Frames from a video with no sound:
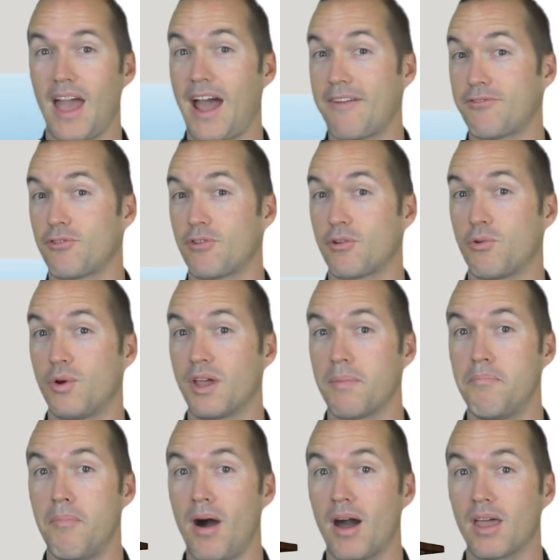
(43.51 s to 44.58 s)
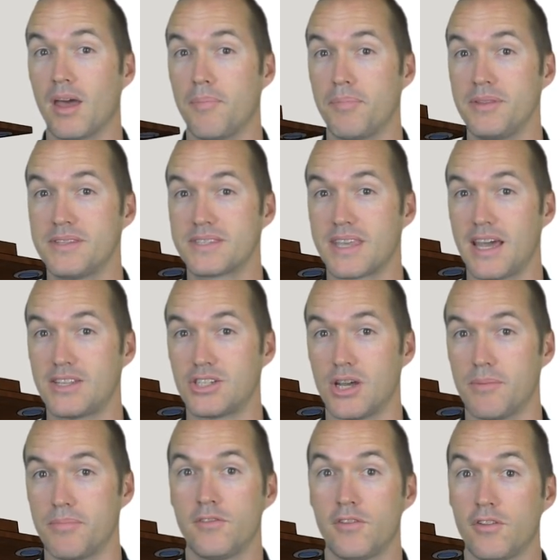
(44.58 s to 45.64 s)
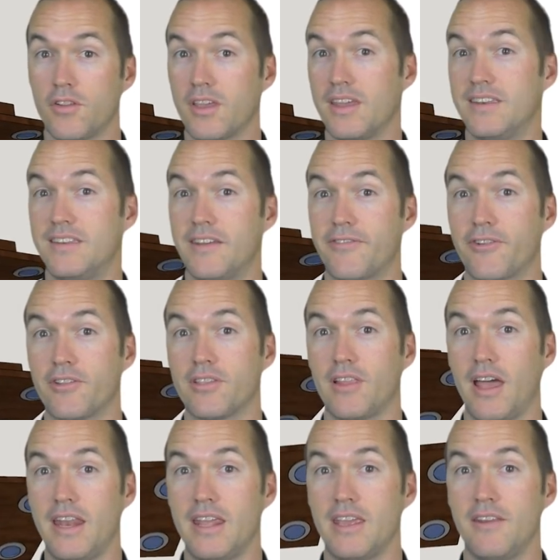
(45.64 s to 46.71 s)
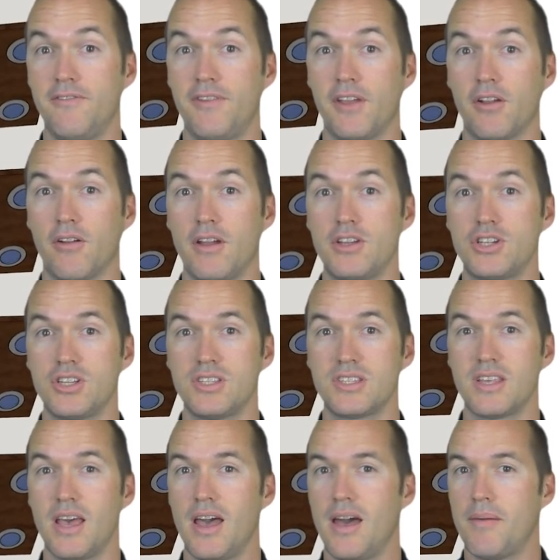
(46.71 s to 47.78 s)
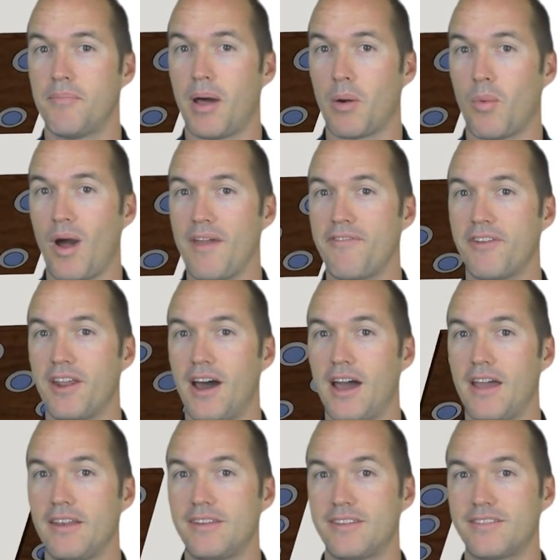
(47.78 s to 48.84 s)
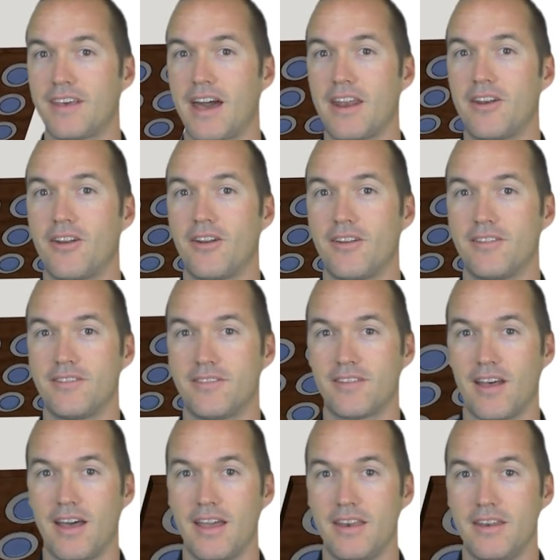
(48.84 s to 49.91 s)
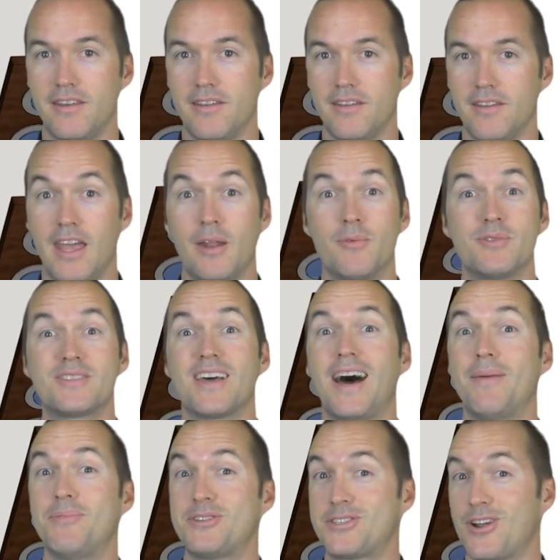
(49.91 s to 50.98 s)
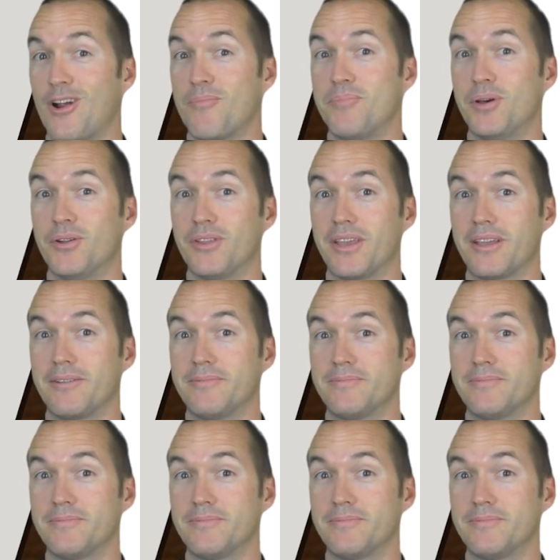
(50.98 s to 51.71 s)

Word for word: After a quick mock-up in SketchUp to look at different lighting configurations, my wife and I decided on a design, and it was time to start building.